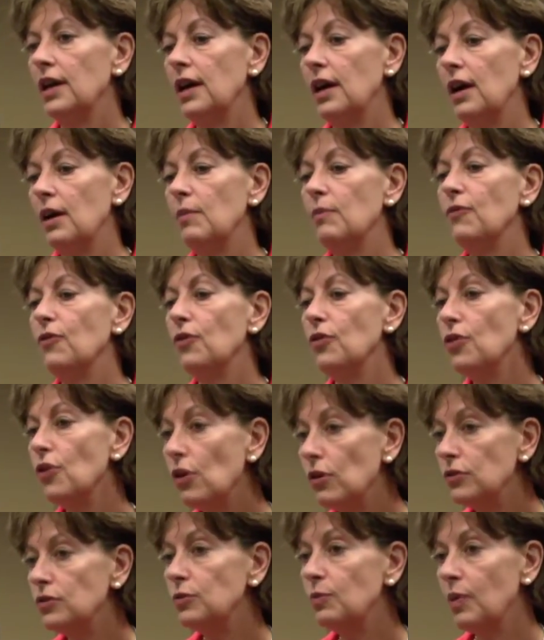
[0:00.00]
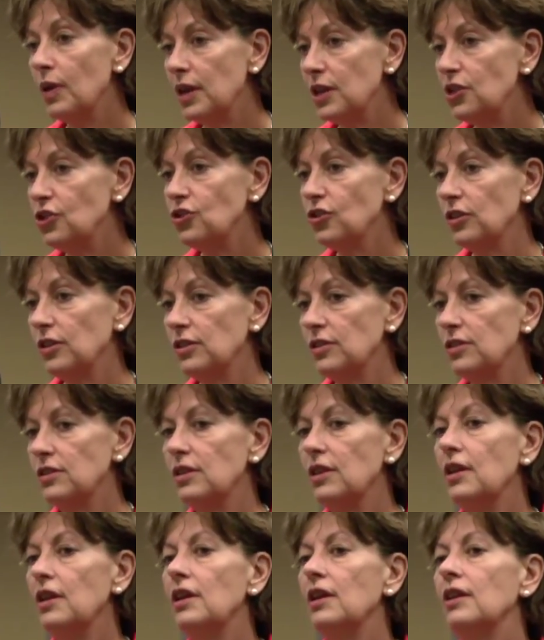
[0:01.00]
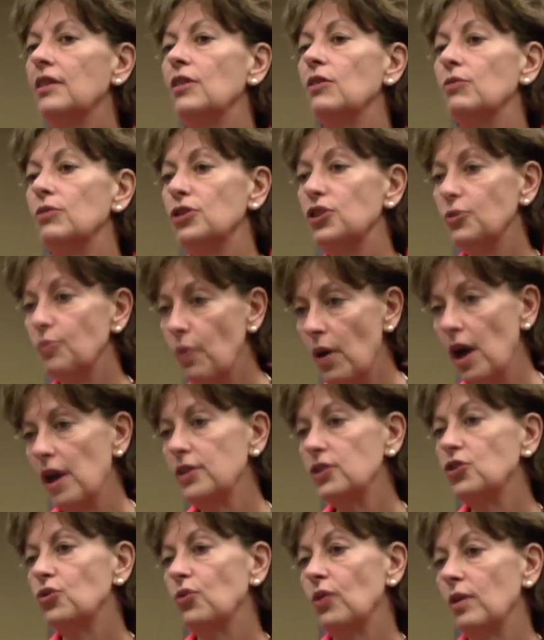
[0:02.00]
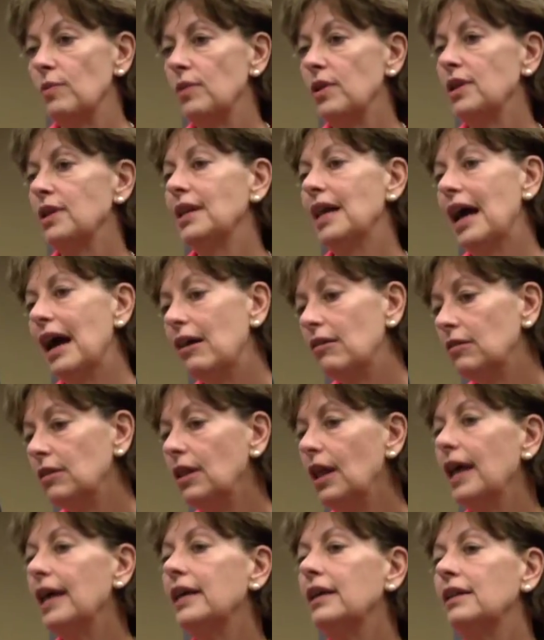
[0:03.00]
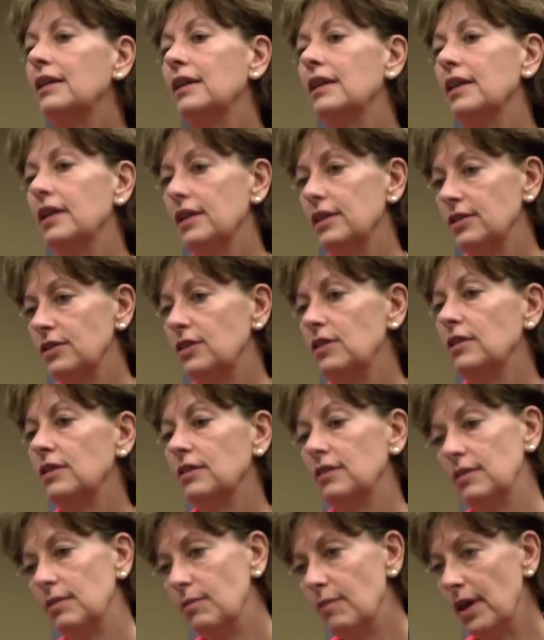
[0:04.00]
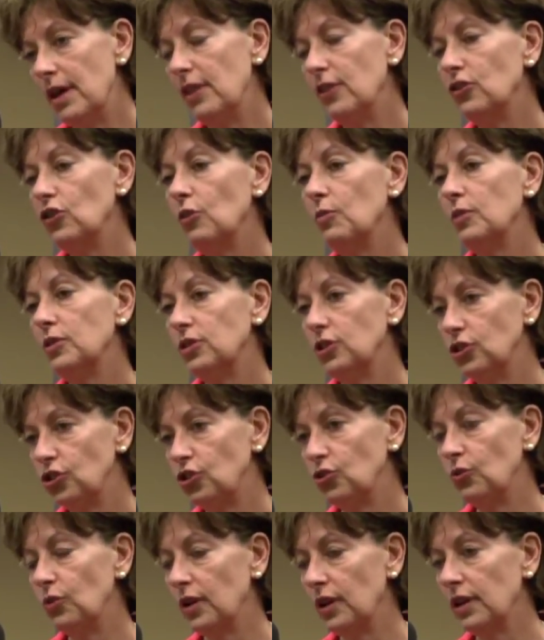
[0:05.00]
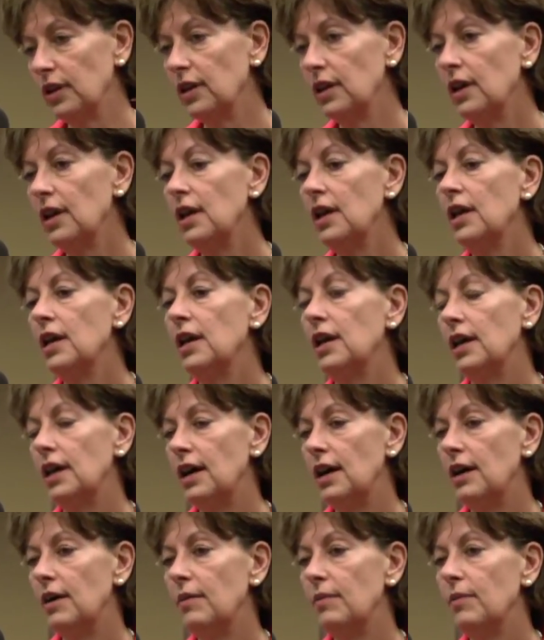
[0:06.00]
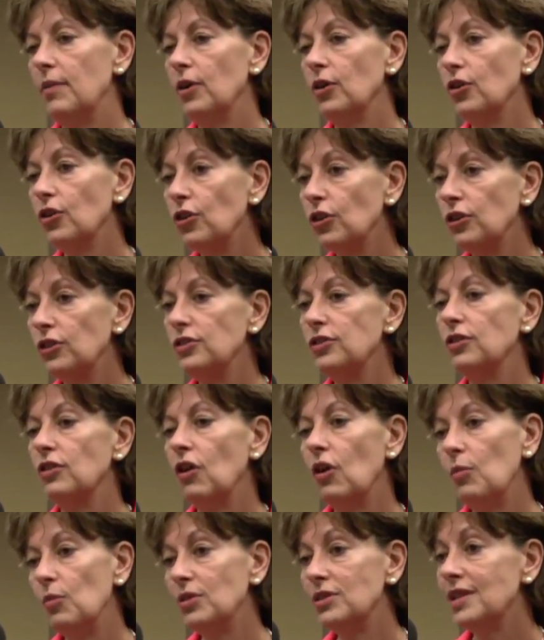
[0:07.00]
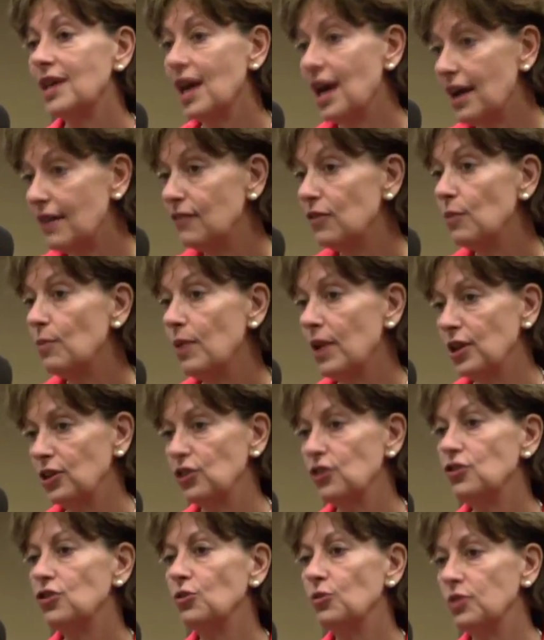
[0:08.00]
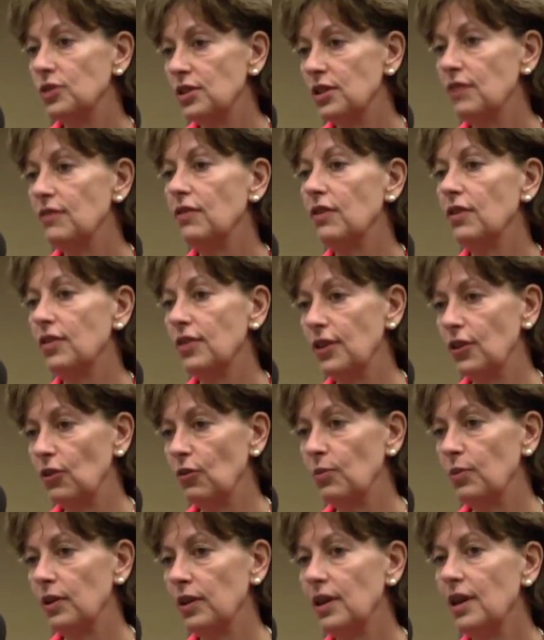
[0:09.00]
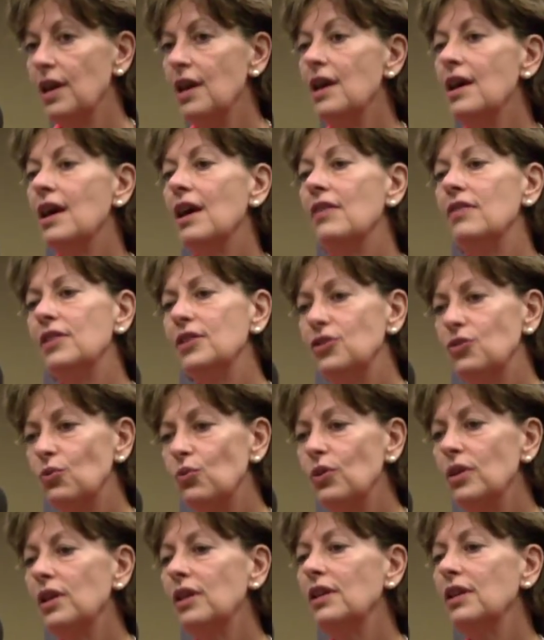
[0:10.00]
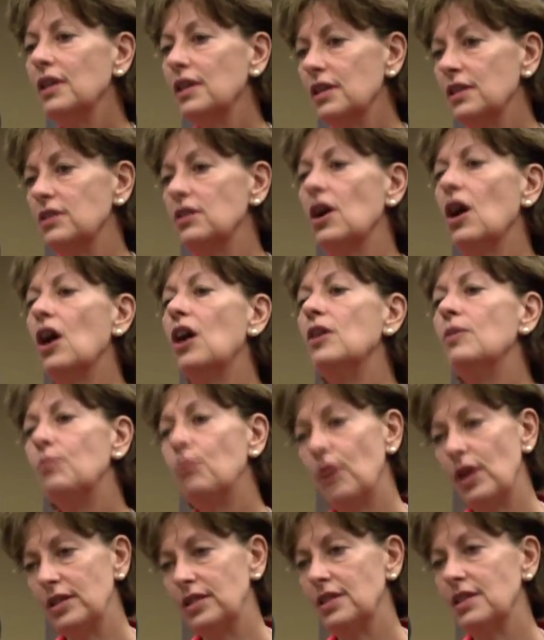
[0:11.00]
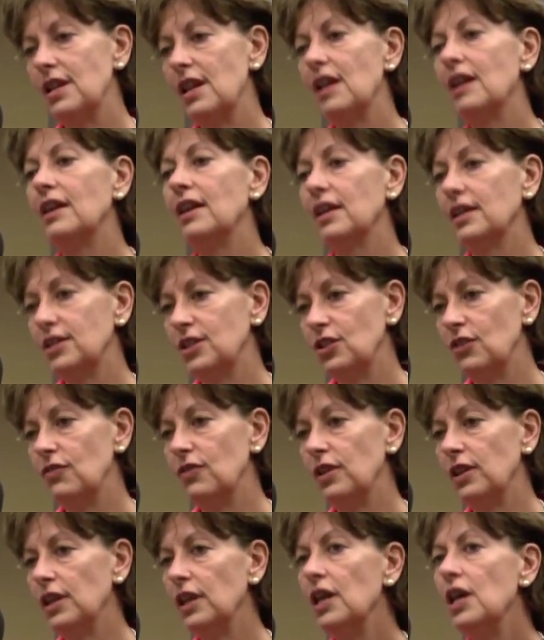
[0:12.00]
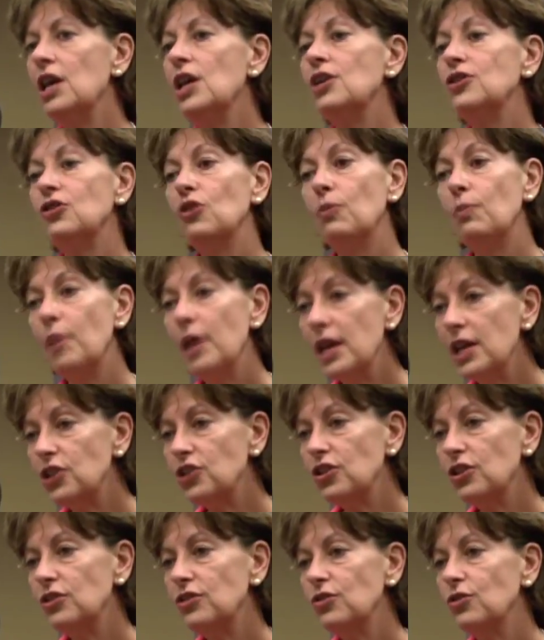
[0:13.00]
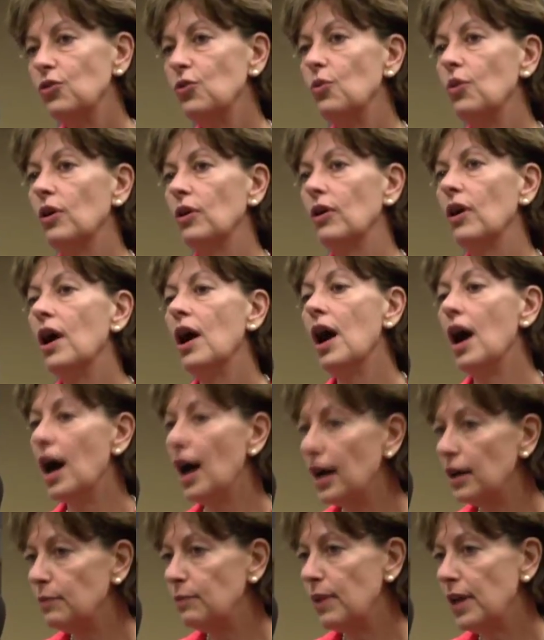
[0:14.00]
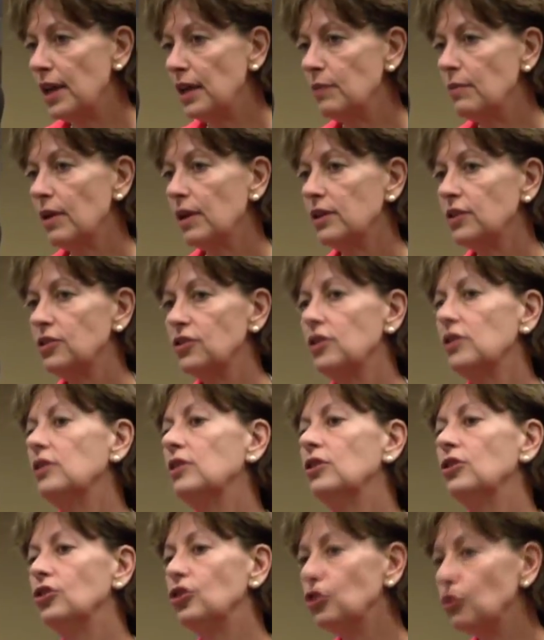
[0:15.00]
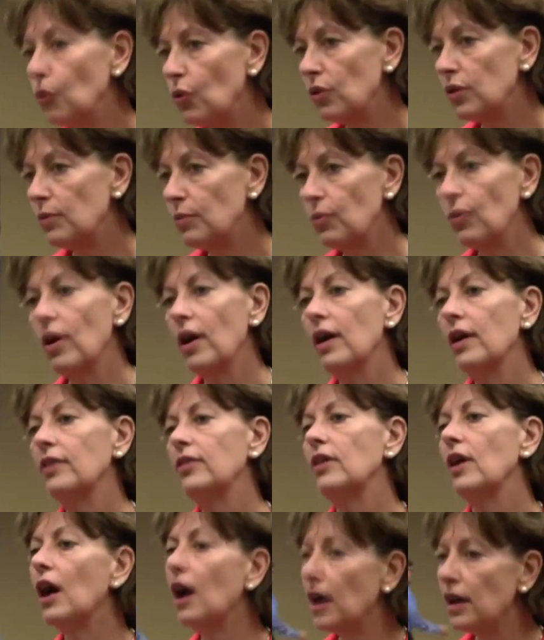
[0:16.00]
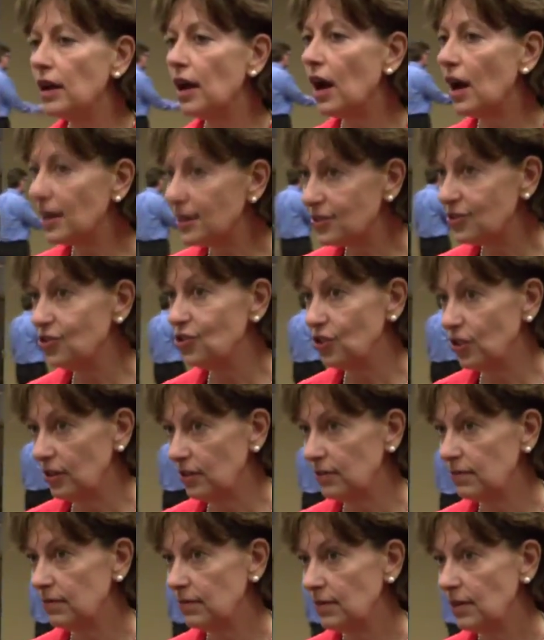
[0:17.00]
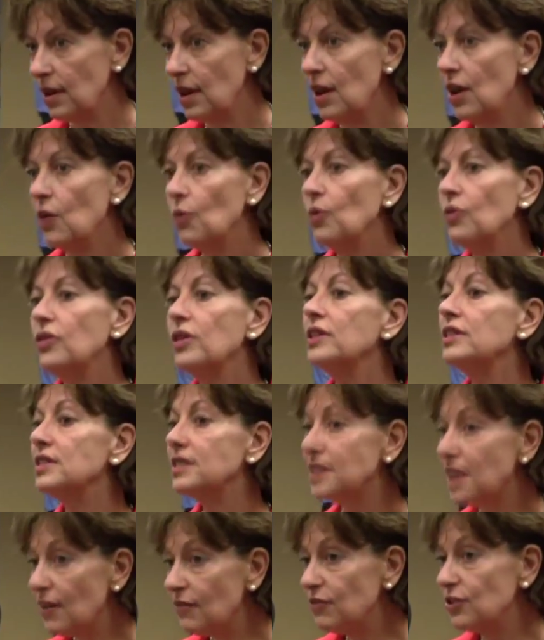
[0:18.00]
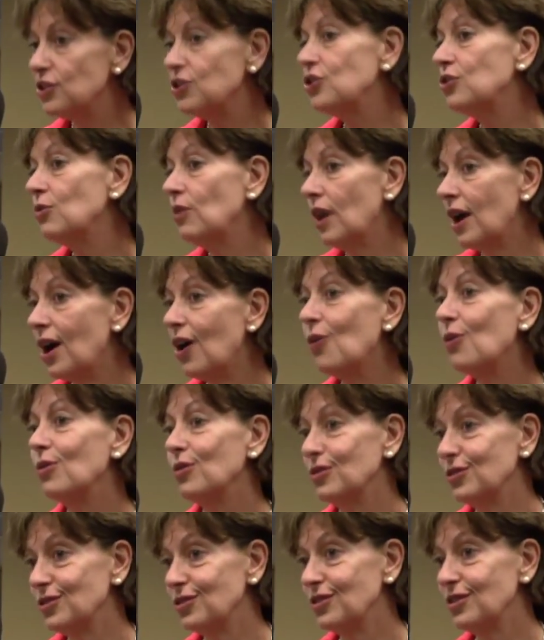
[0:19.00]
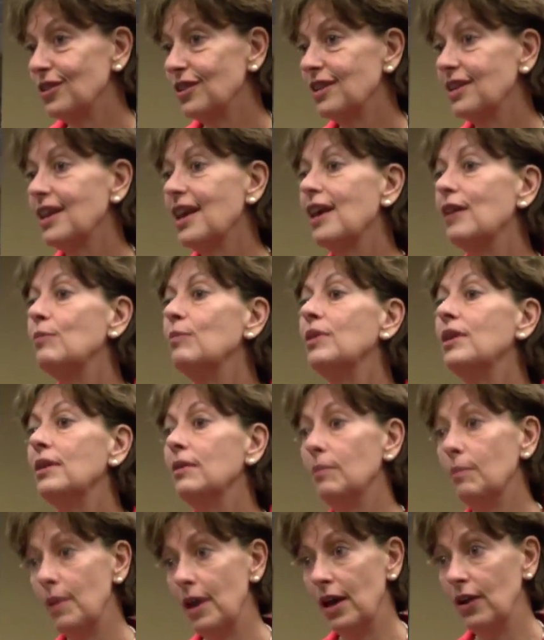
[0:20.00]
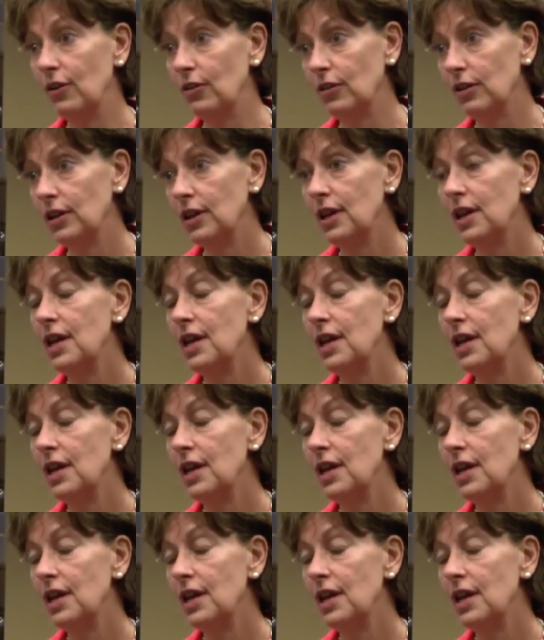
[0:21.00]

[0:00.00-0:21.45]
Um, for those patients the response rate, meaning how likely is the melanoma to shrink, um, occurs in almost half the patients who receive the therapy. And this really is unprecedented activity. So, patients who are on pain medicine, short of breath, on oxygen, within 72 hours can be better.